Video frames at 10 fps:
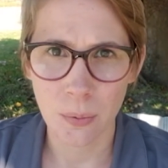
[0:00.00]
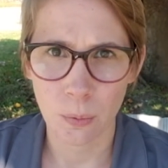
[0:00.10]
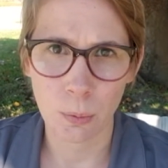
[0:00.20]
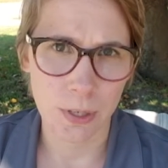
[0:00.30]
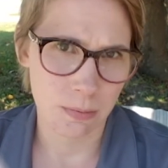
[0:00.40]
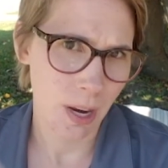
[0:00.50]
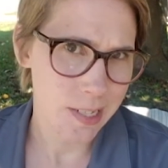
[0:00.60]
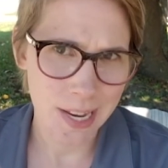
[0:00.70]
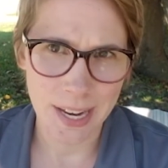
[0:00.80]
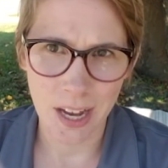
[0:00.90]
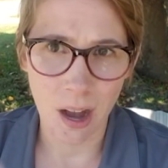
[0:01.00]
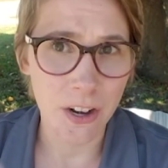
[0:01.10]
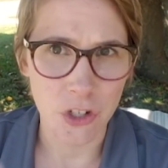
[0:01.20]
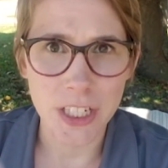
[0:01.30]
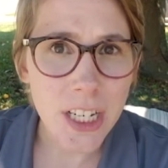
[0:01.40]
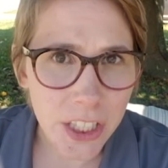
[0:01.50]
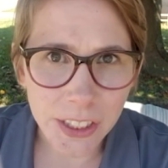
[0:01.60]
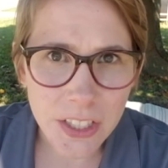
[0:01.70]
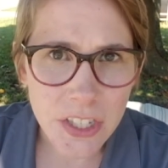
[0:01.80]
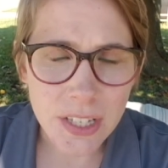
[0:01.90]
which might take 100
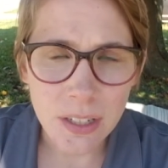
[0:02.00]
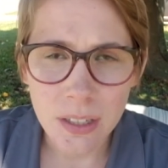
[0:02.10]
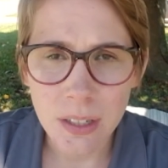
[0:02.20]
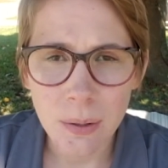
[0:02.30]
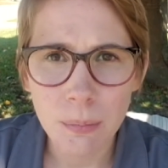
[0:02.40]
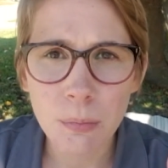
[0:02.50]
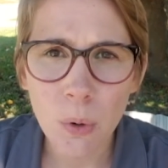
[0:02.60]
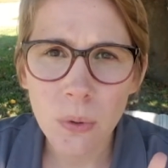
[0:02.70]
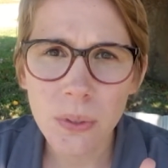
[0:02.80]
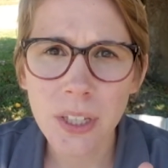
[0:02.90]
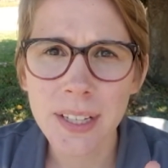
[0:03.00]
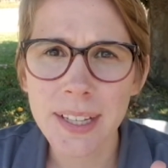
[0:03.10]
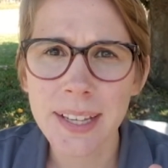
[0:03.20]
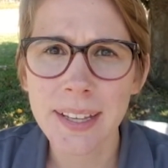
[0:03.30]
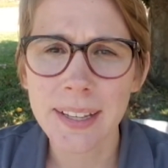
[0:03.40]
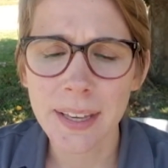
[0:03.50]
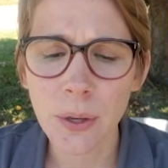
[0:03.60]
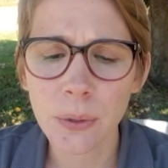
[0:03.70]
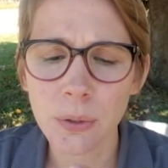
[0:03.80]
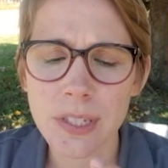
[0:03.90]
years, mold can
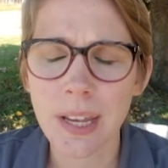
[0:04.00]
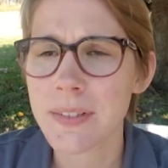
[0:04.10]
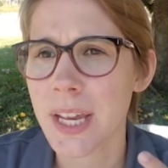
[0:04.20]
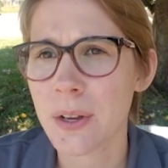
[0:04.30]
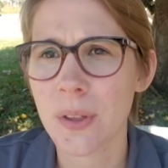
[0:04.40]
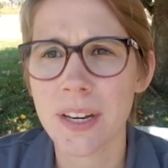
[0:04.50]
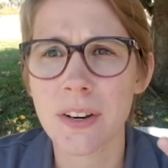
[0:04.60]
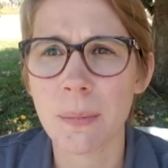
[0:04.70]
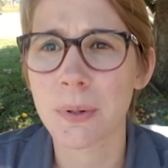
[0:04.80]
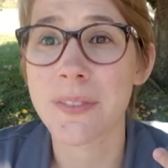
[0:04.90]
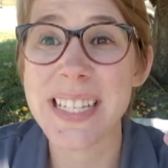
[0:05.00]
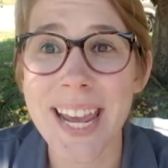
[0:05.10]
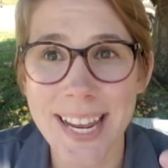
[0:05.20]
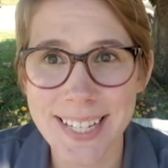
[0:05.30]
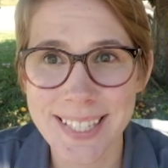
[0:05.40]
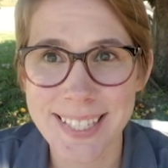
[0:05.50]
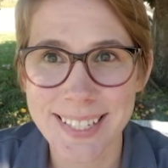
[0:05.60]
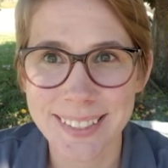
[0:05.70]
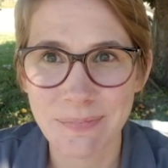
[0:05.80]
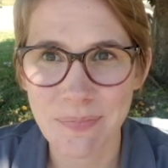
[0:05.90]
go through its life cycle in a number of days.
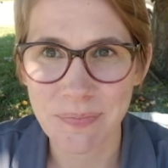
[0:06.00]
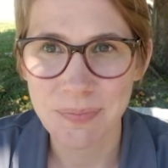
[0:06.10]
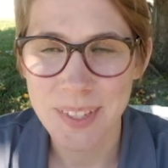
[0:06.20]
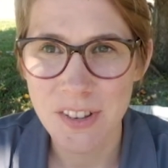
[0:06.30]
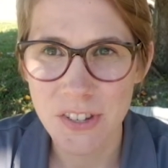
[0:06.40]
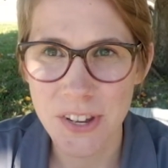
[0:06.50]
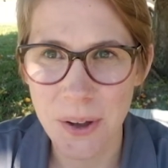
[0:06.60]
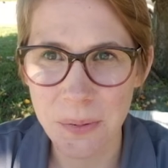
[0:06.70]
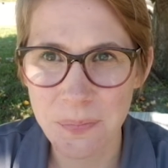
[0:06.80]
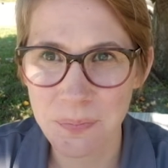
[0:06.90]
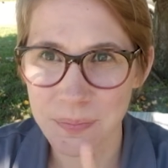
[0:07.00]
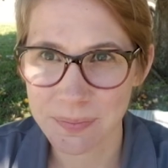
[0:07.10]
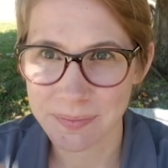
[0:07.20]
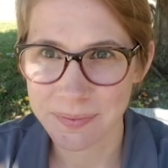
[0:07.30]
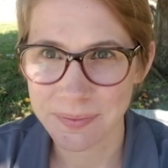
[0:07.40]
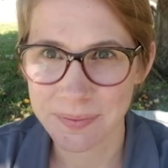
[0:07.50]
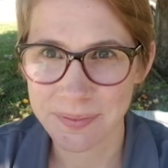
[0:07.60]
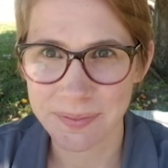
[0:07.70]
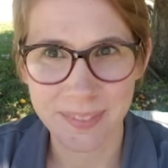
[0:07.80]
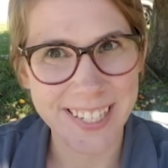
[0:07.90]
So,
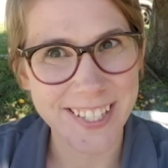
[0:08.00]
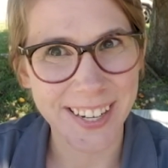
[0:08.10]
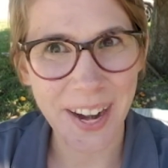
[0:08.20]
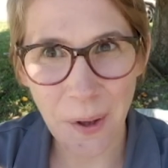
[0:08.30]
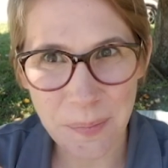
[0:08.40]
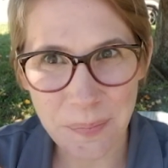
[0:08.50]
check it out.